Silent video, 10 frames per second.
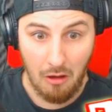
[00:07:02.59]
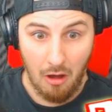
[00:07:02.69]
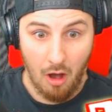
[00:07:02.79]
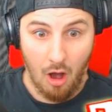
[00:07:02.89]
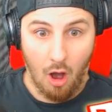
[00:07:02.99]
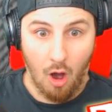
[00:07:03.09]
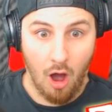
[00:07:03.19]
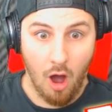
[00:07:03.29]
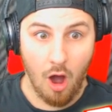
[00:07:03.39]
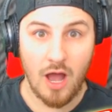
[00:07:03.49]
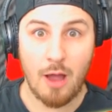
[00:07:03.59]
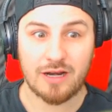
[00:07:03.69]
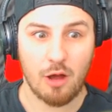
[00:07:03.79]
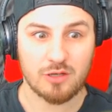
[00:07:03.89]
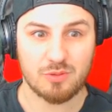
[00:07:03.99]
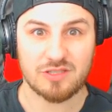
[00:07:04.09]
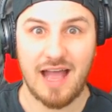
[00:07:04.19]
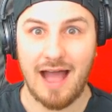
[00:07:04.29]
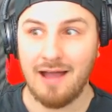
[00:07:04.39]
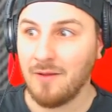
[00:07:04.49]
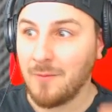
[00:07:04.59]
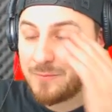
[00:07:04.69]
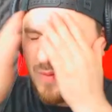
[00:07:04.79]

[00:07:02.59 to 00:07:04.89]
oh, how close was that?